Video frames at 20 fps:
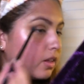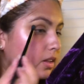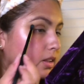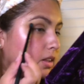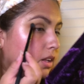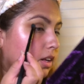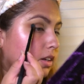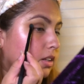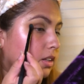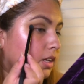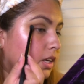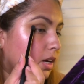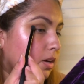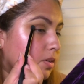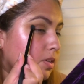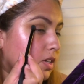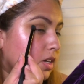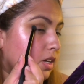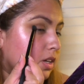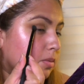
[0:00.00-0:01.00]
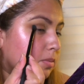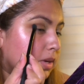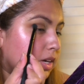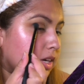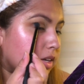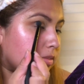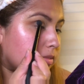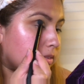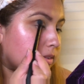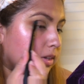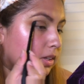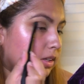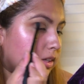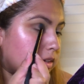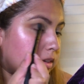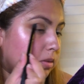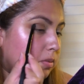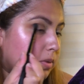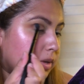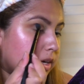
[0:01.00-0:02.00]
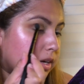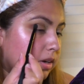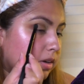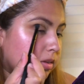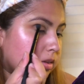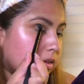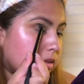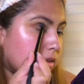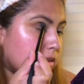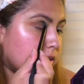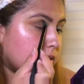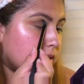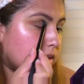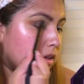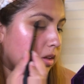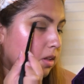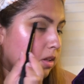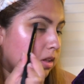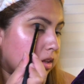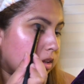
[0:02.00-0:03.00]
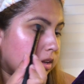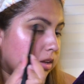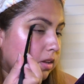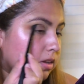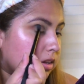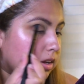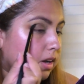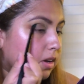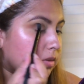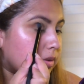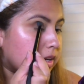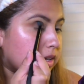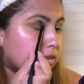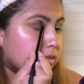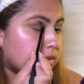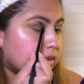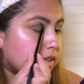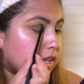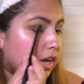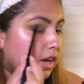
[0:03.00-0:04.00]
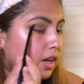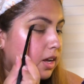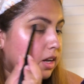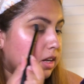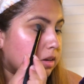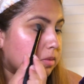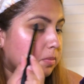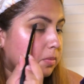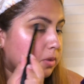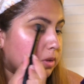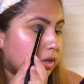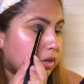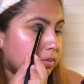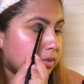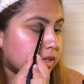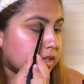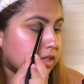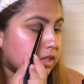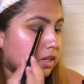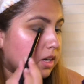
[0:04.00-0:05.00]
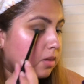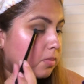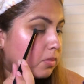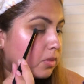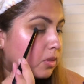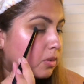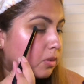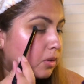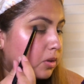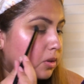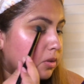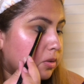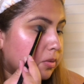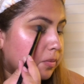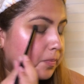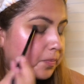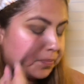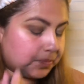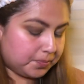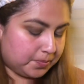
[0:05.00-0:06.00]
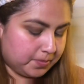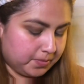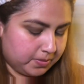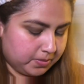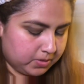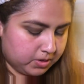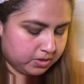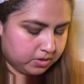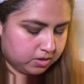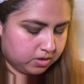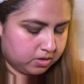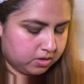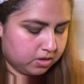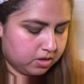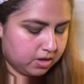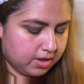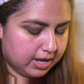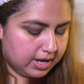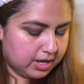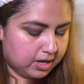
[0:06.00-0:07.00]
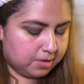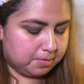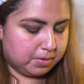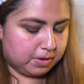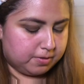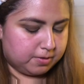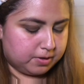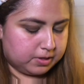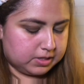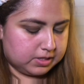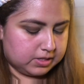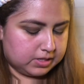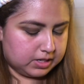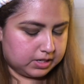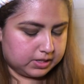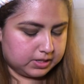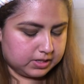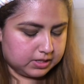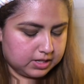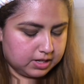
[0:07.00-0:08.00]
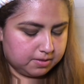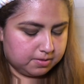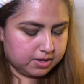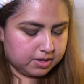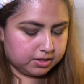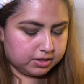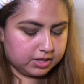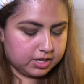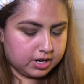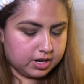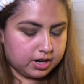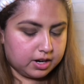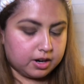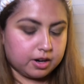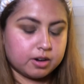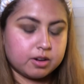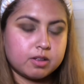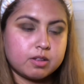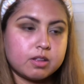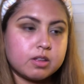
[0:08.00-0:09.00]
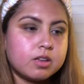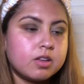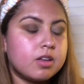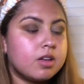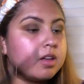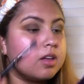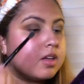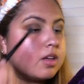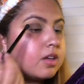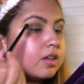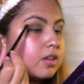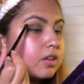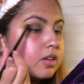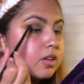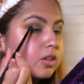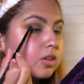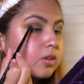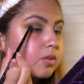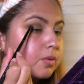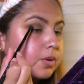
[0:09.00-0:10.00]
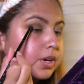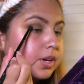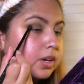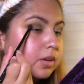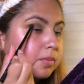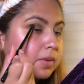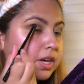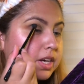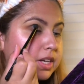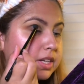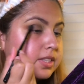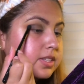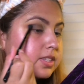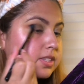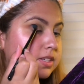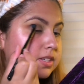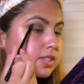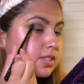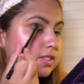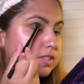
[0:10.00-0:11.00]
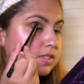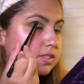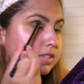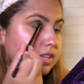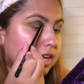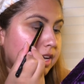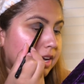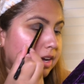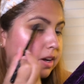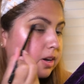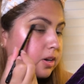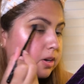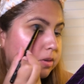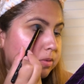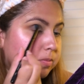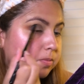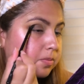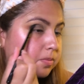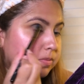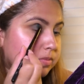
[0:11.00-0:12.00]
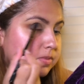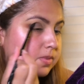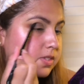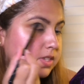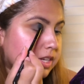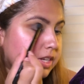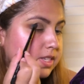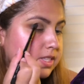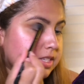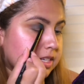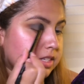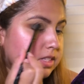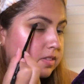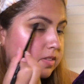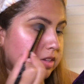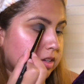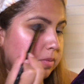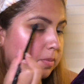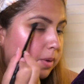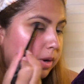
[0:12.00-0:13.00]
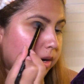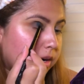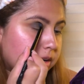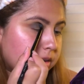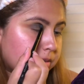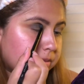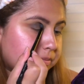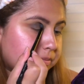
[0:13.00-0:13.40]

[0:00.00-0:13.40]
luckily I was getting paid for a little bit. Now waiting for that unemployment to come through. I hope everyone's staying safe out there. Wear your masks, stay home, stay 6 feet apart.